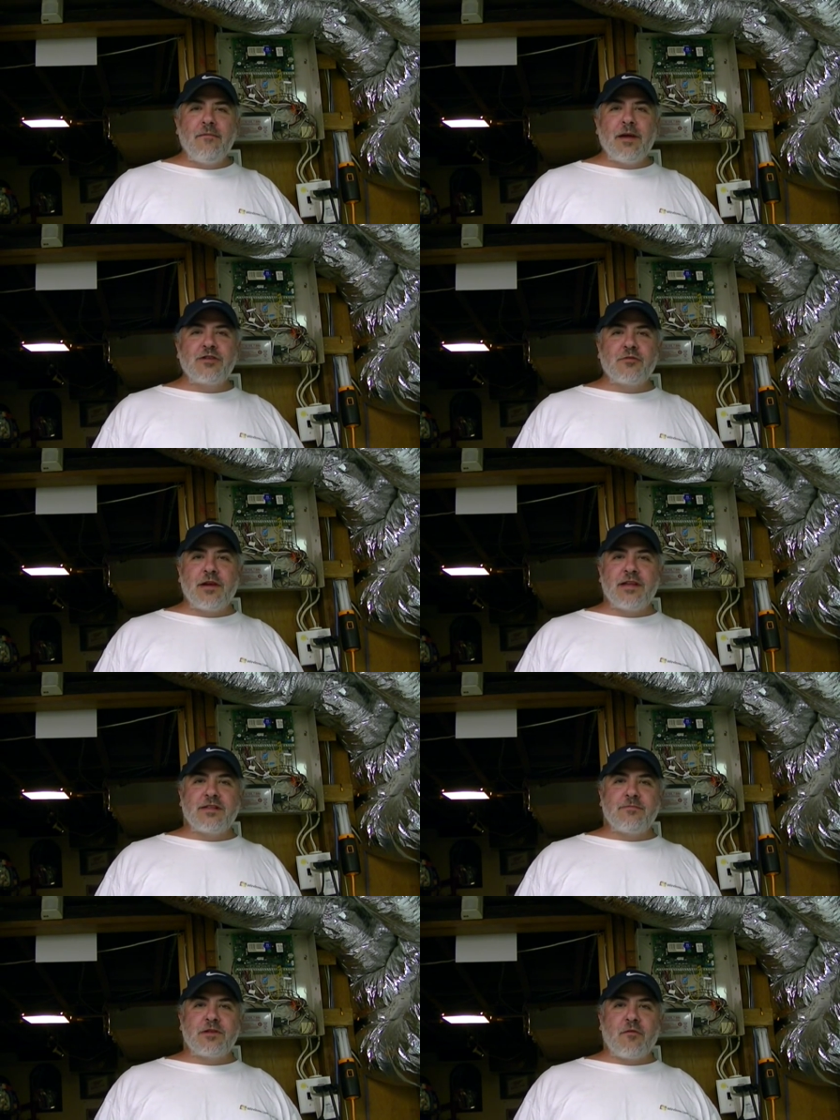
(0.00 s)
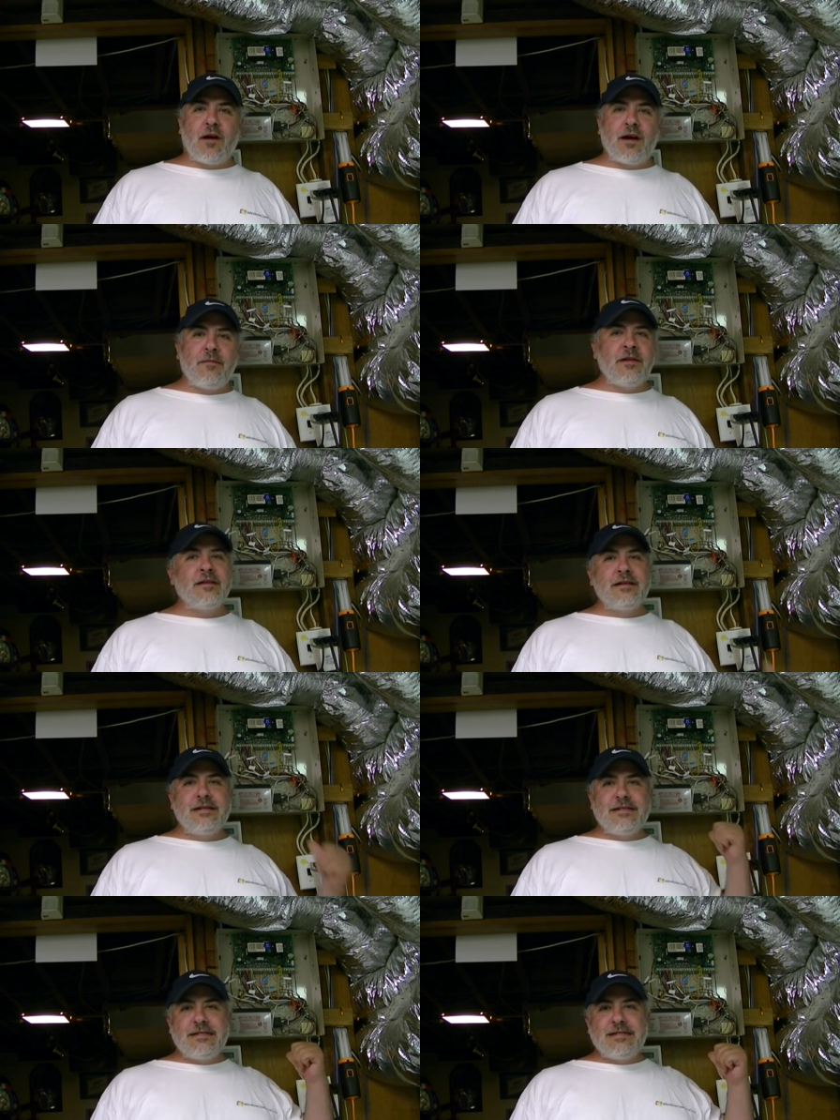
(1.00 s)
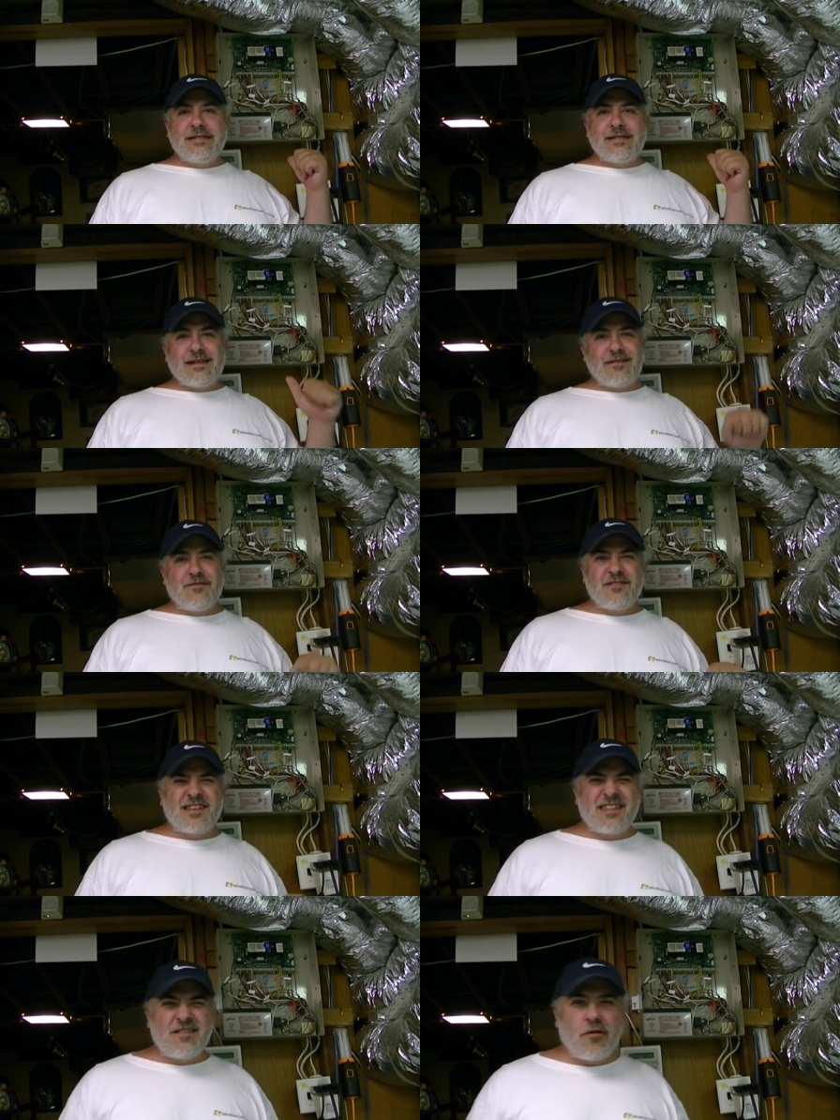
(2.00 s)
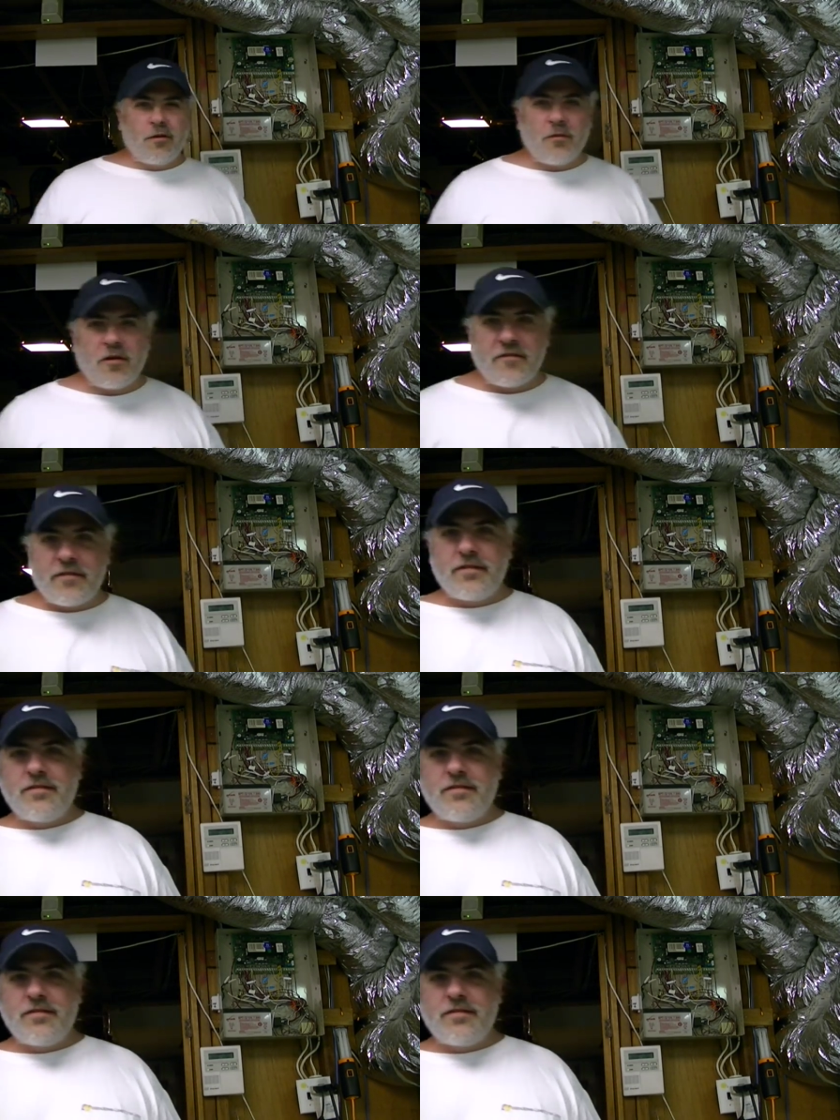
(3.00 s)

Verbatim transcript: Make sure you hit subscribe. And don't set the alarm off.